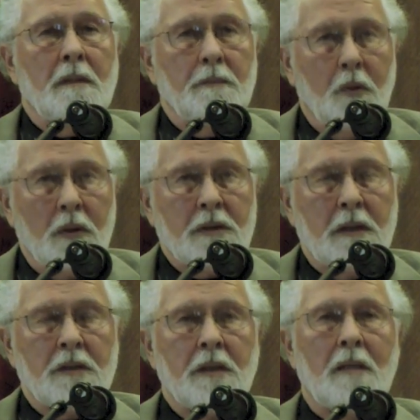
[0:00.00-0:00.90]

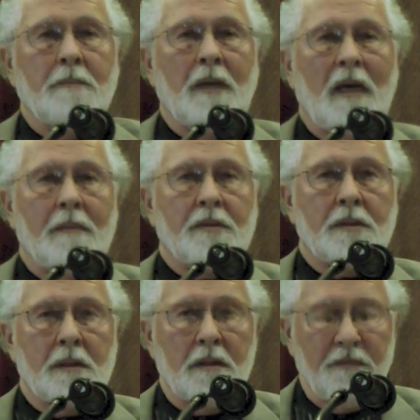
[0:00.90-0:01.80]
important and
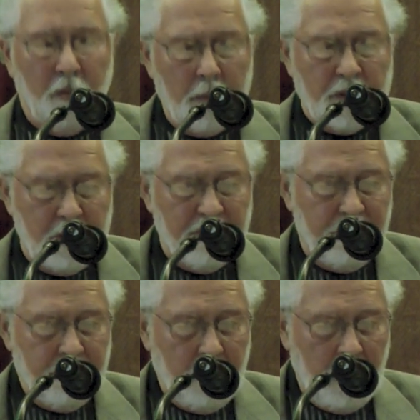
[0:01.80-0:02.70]
perhaps
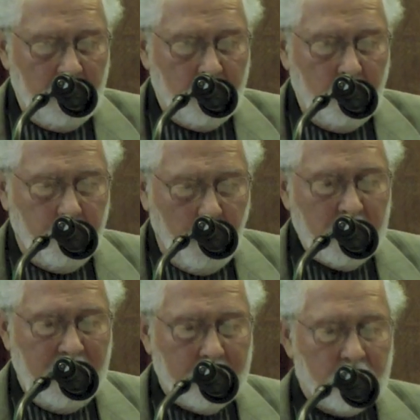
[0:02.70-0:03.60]
informative to
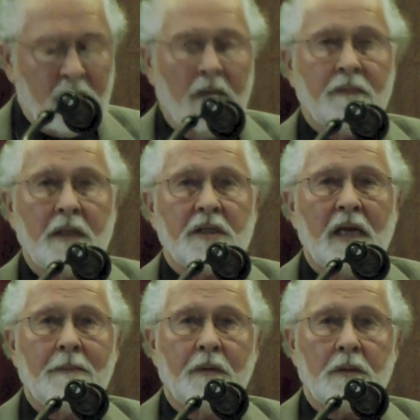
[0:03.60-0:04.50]
point out to some of the
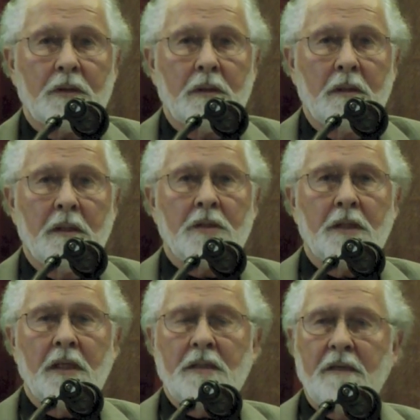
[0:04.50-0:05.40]
examples. Take
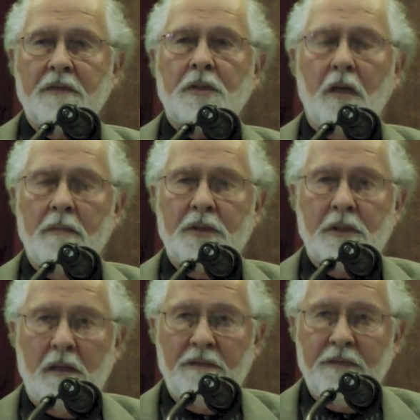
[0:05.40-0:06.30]
the case of Islam
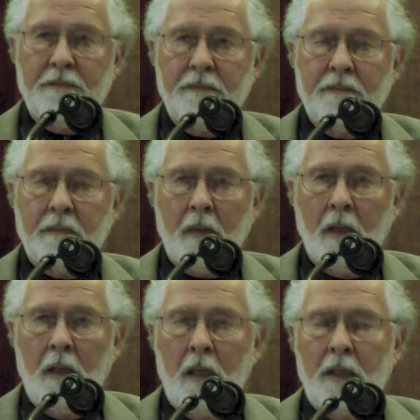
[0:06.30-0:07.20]
itself.
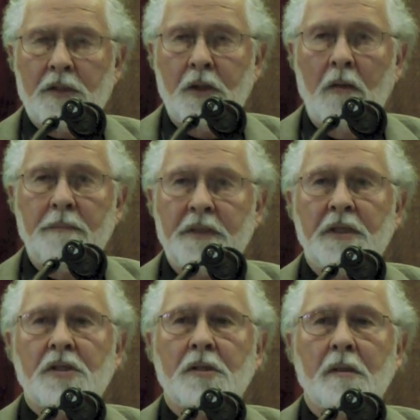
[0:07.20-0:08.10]
Islam
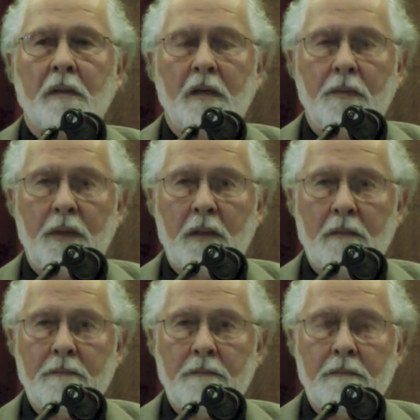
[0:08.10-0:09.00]
begins in Arabia.